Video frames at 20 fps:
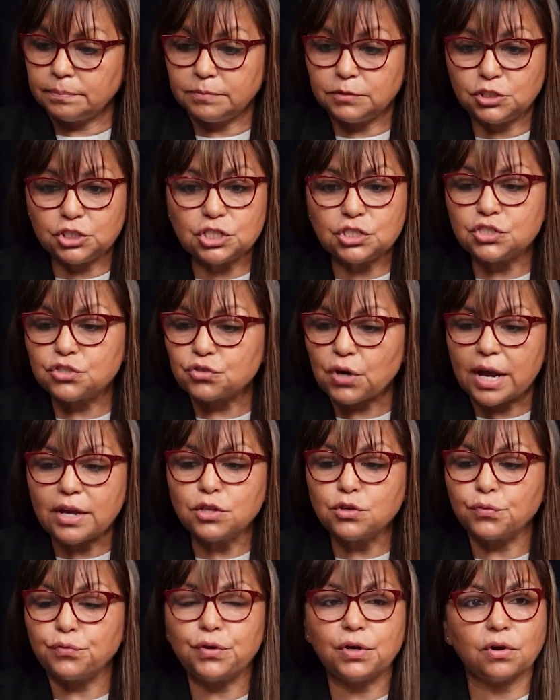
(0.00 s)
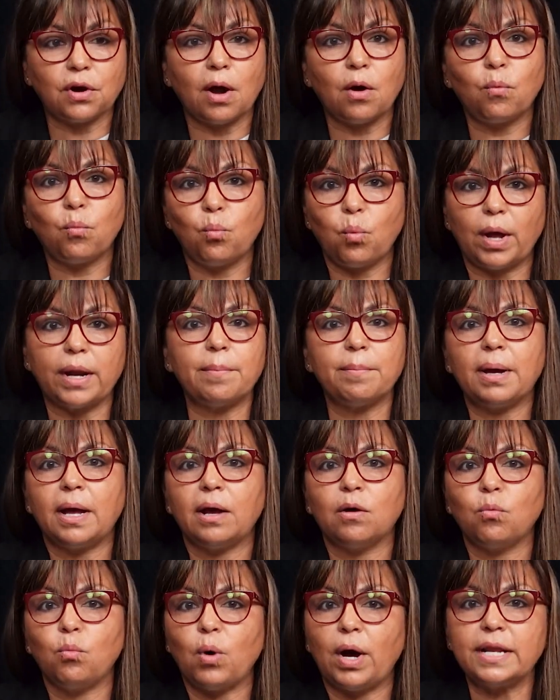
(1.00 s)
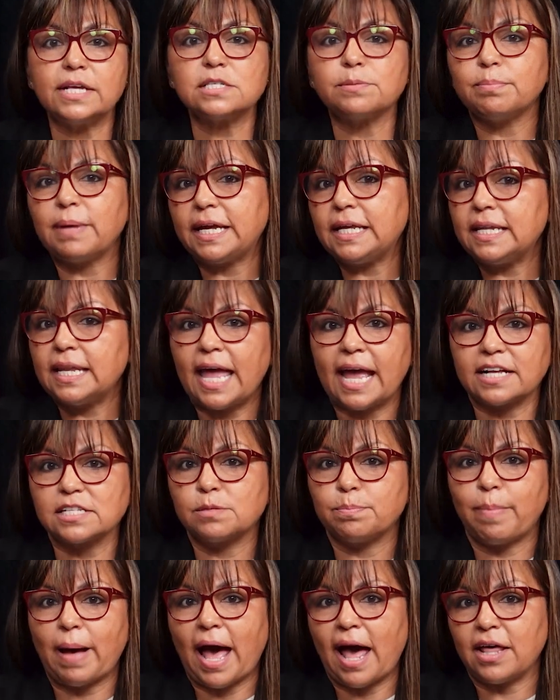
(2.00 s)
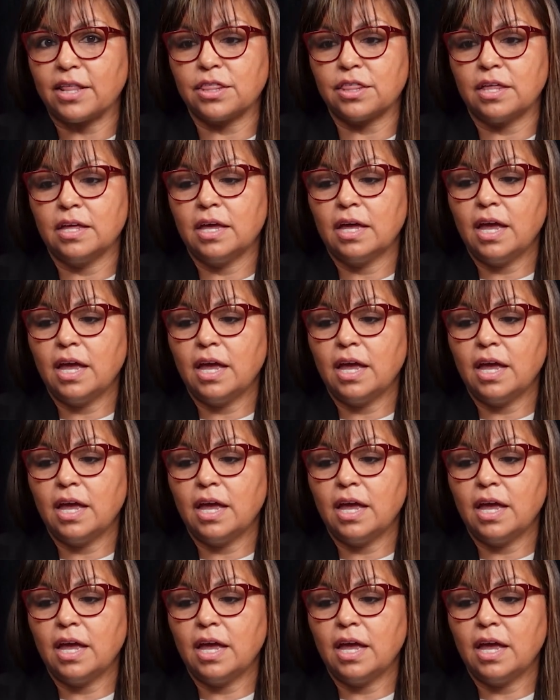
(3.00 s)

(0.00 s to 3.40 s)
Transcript: just trying to figure out what is my next path.